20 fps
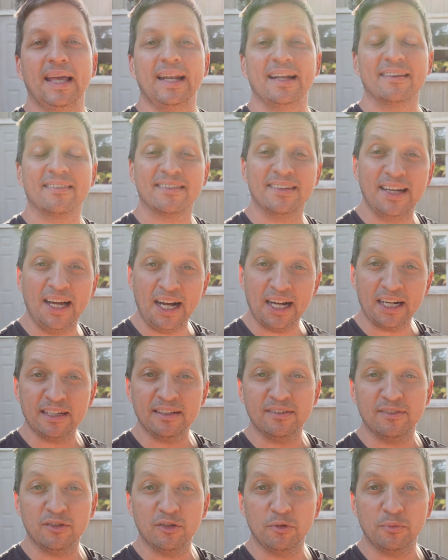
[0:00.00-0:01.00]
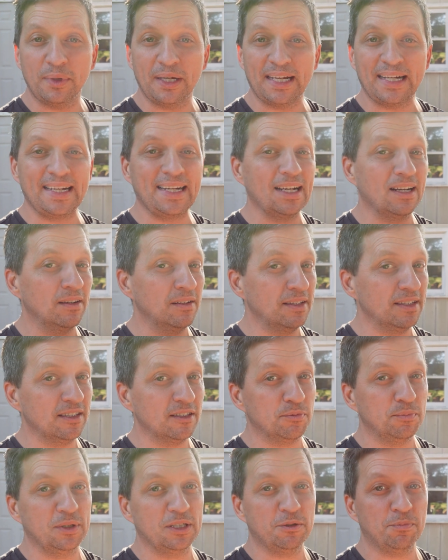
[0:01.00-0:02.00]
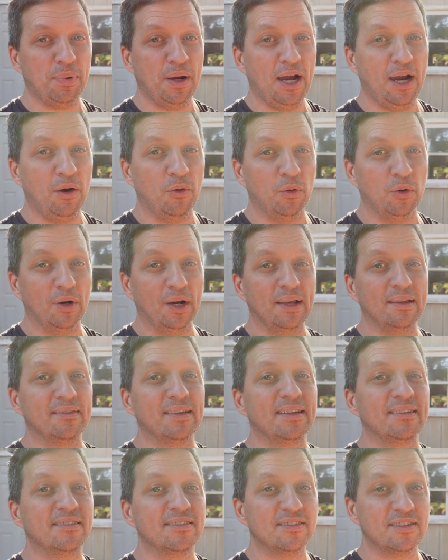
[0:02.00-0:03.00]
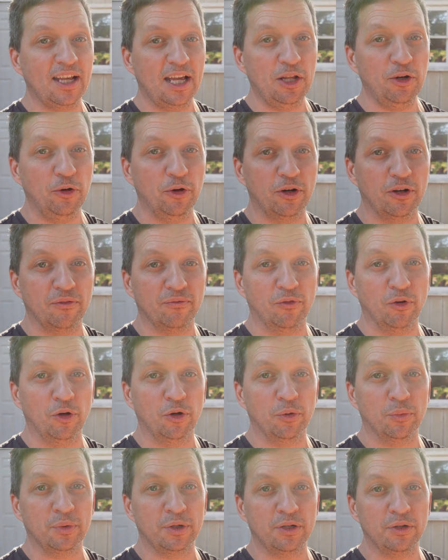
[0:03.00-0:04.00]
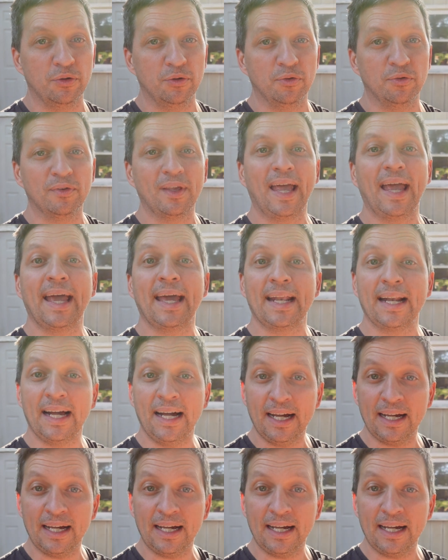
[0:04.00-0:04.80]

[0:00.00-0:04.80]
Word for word: and it's not consuming nearly as much power as a standard inverter would use at